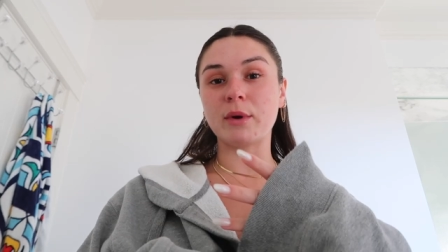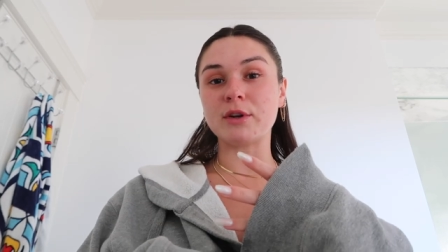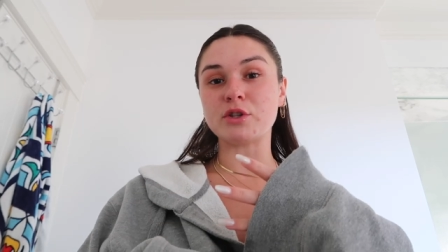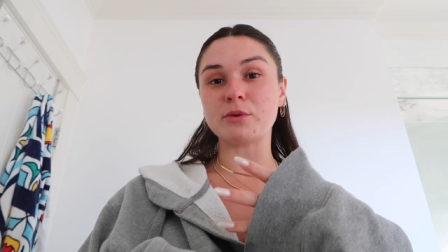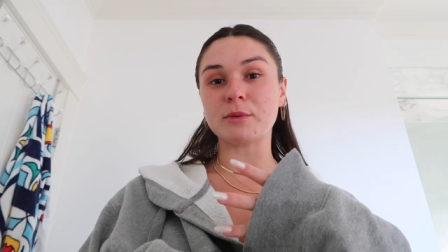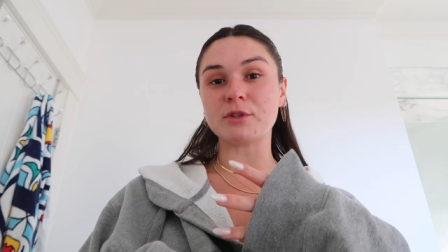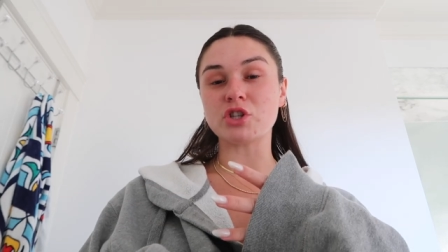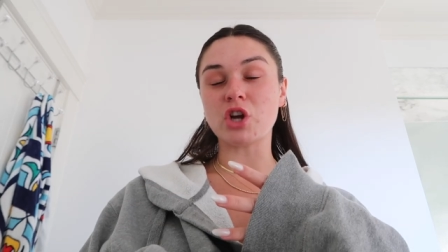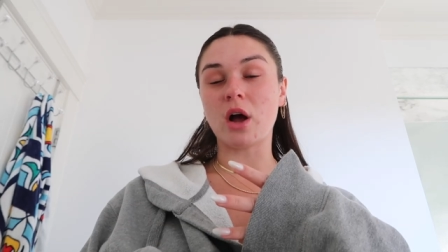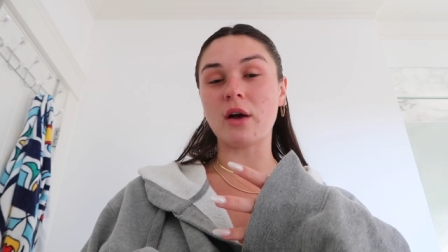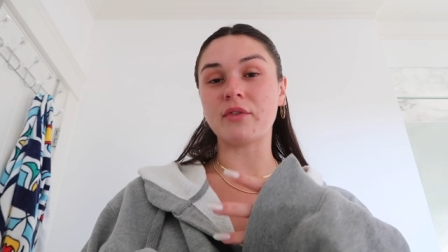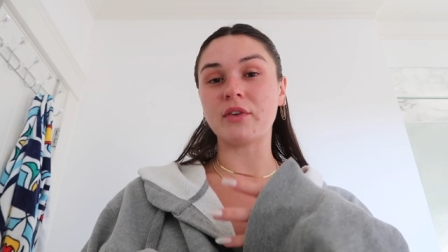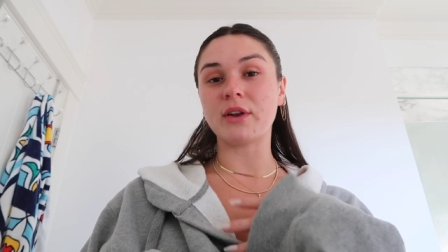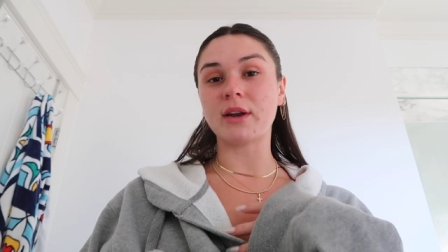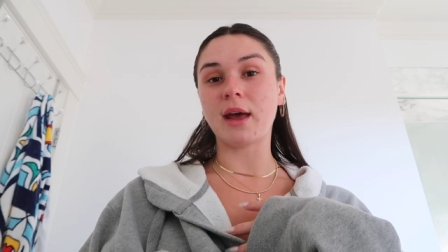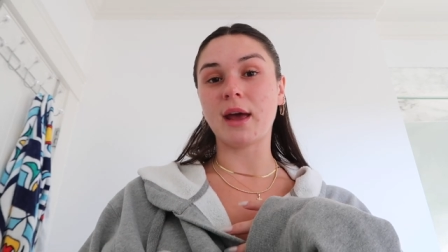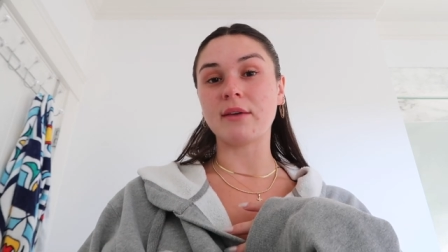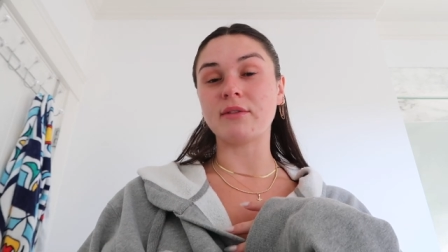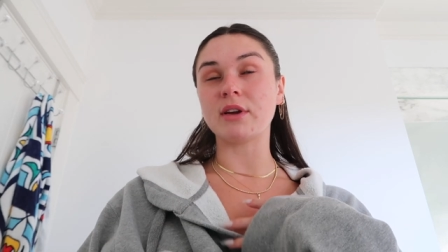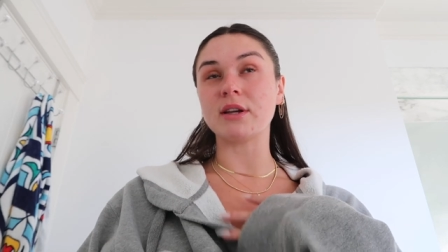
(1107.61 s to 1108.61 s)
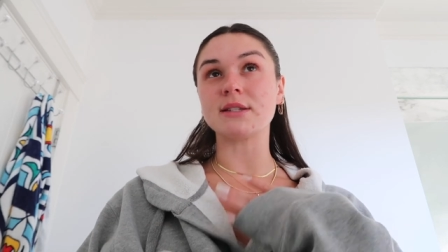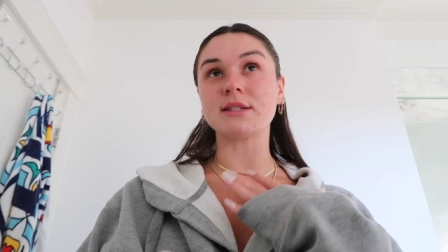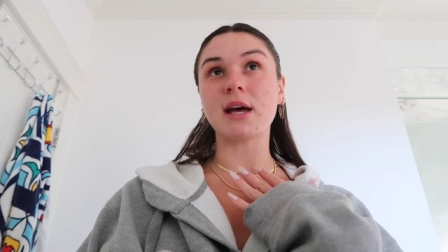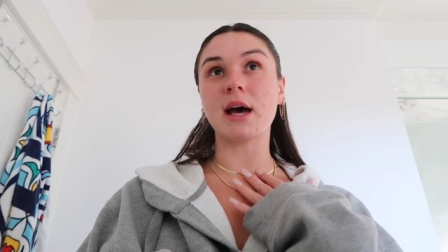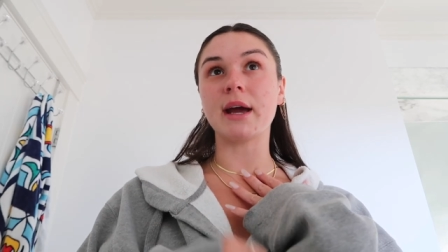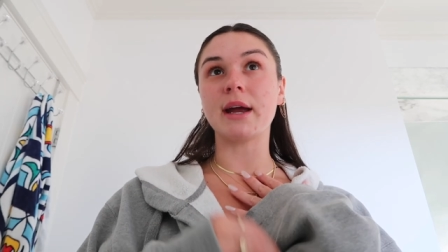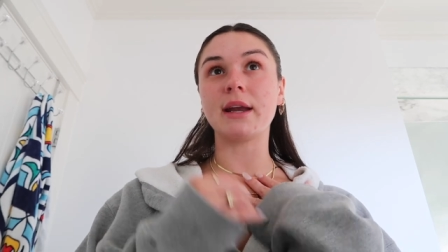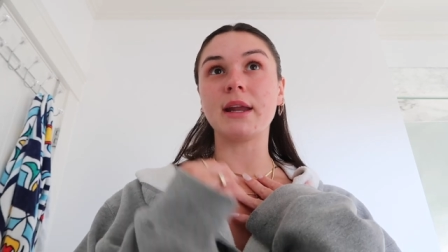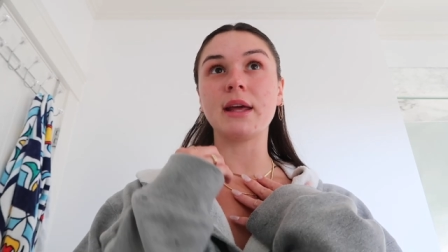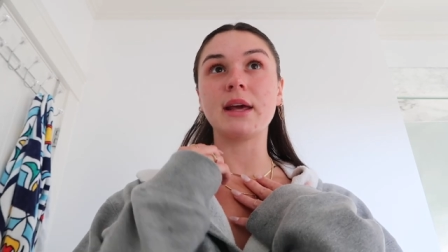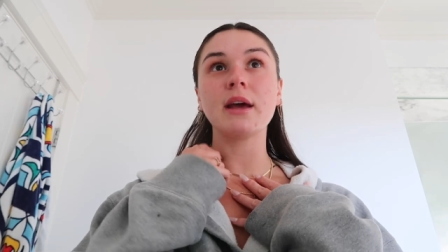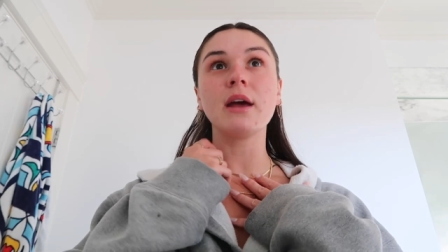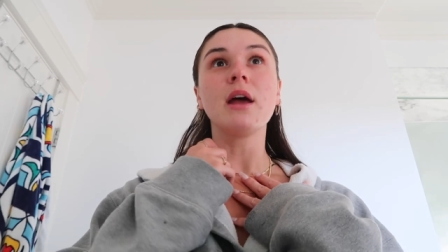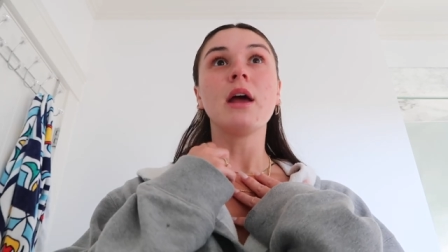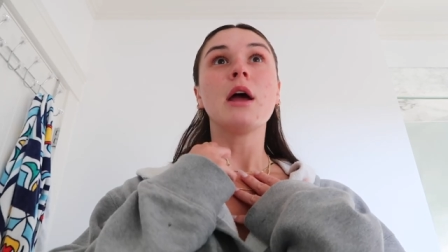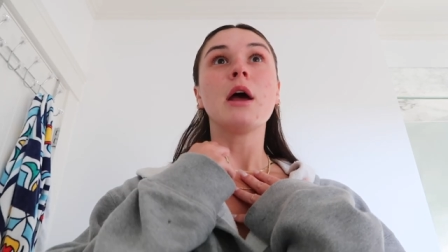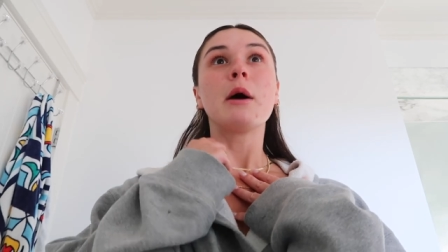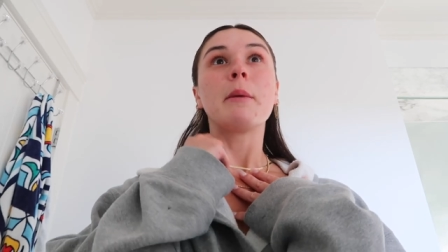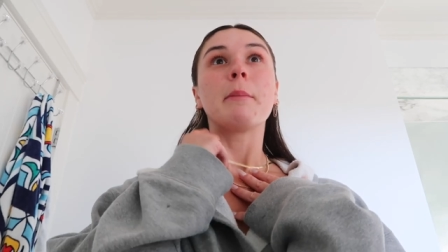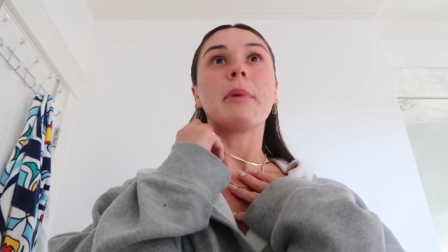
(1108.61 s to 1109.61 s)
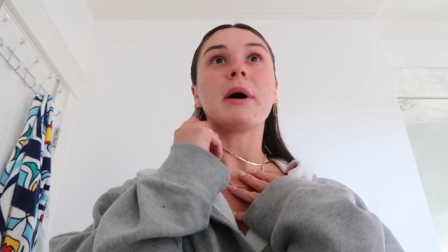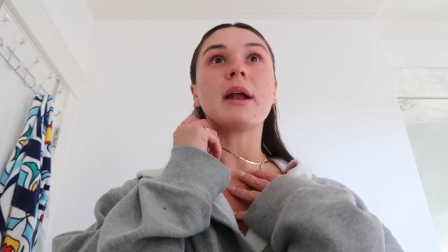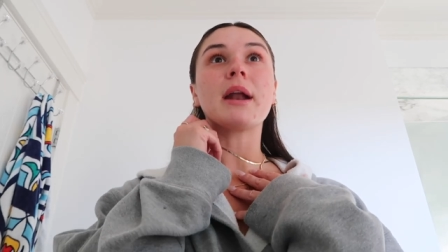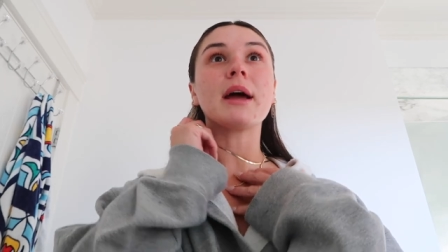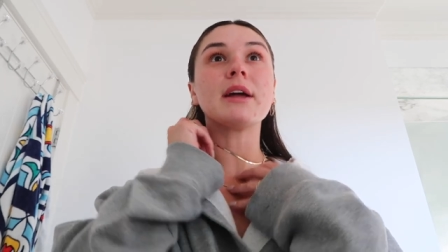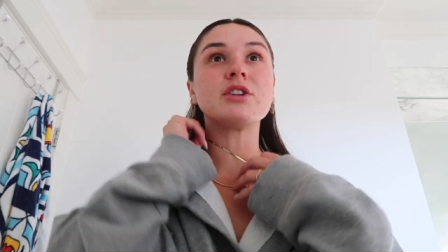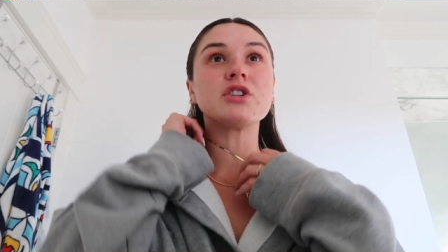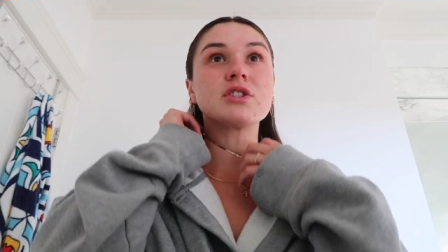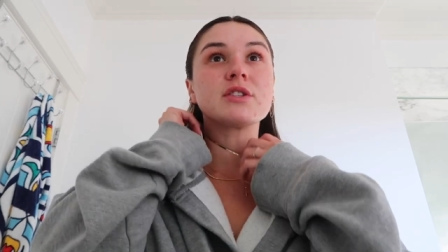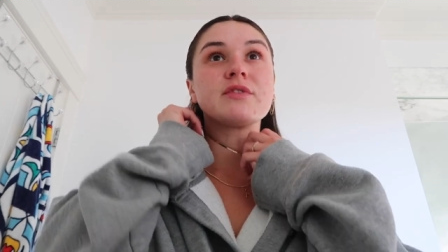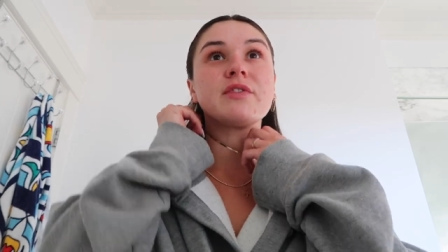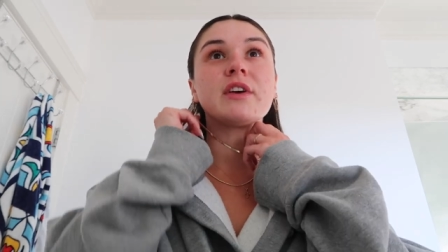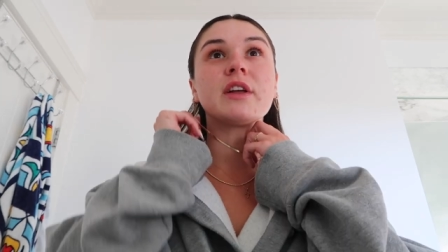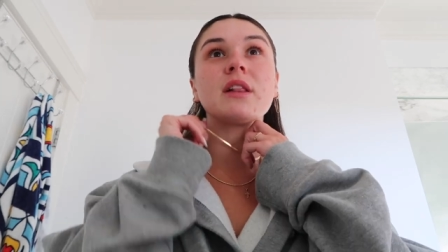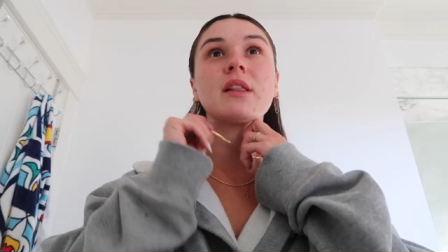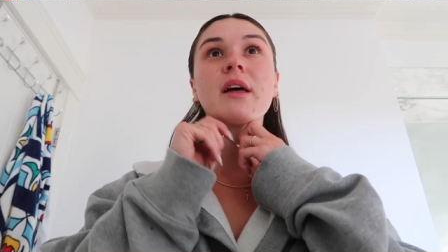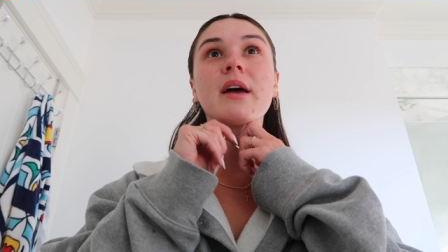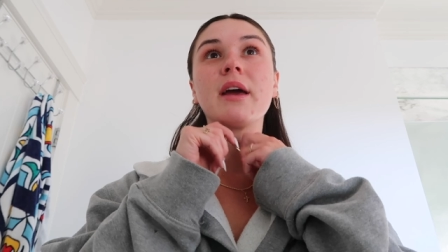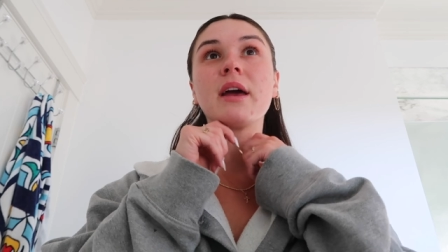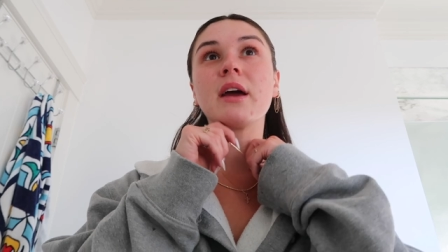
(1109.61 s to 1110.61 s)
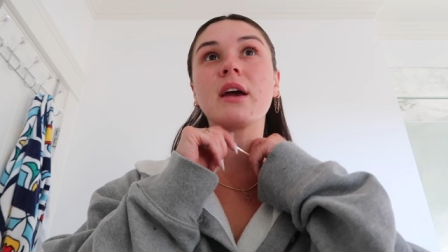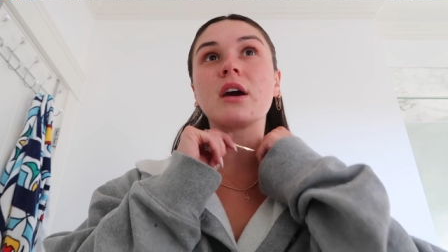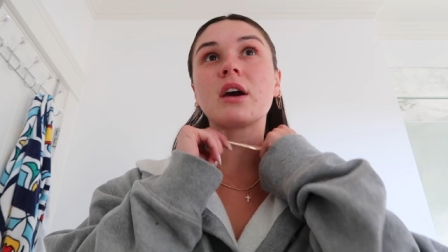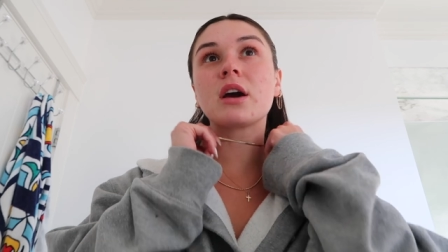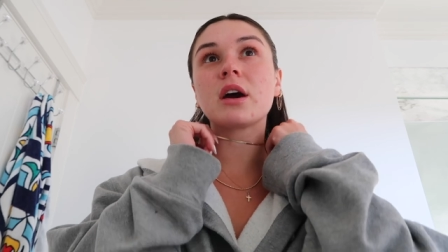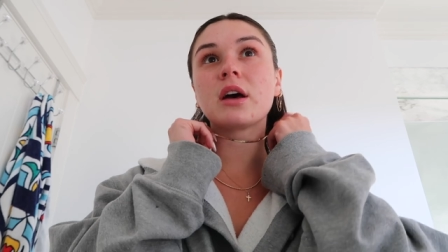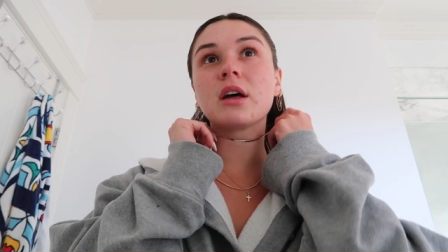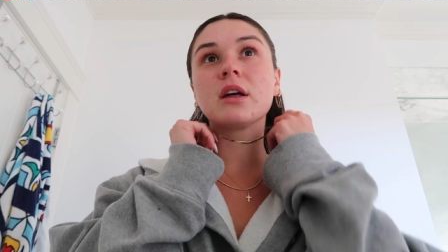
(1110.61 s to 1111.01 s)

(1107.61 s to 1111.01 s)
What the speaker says: way too much coffee and I have anxiety, but I just feel like